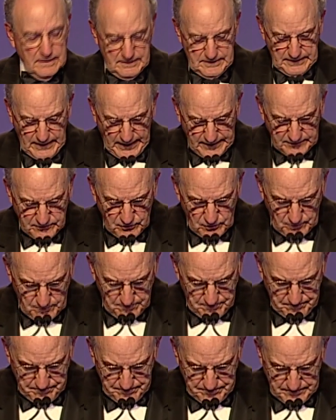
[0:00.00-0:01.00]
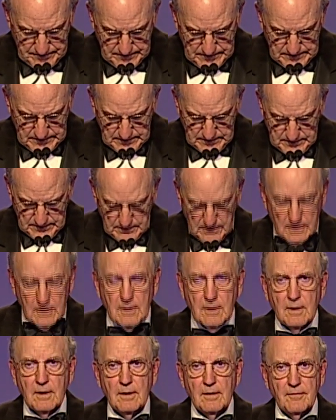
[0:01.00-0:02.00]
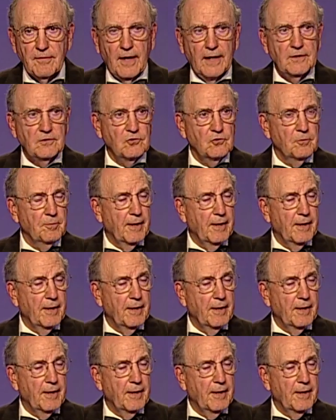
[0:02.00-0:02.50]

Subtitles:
Thank you. Thank you.